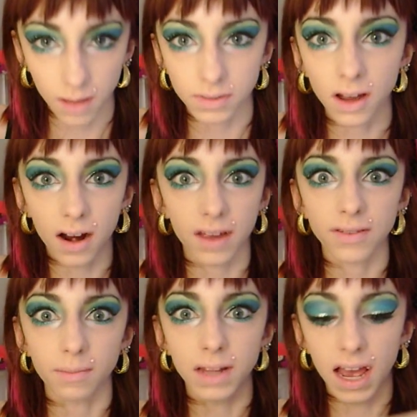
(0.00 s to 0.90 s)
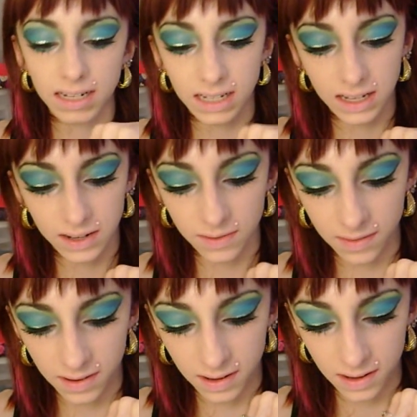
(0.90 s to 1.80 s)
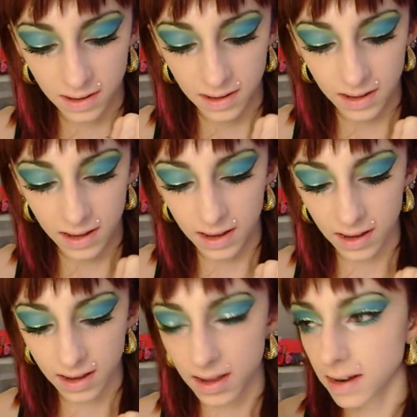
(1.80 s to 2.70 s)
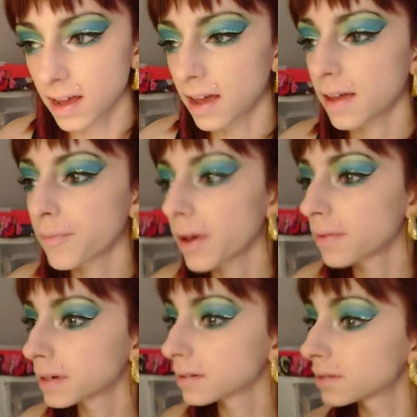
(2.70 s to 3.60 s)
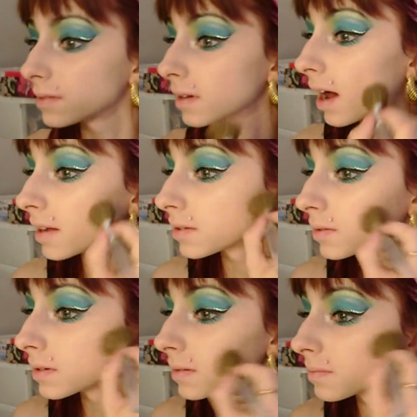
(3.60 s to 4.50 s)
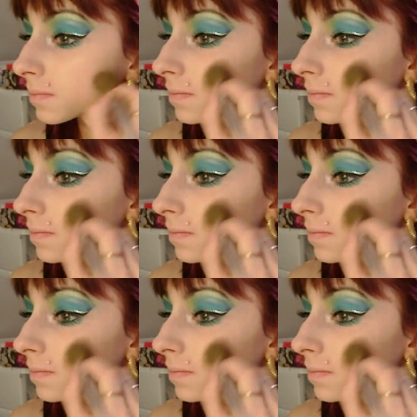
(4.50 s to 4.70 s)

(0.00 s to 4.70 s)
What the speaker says: I'm sorry if I'm blinding you. And I'm going to contour,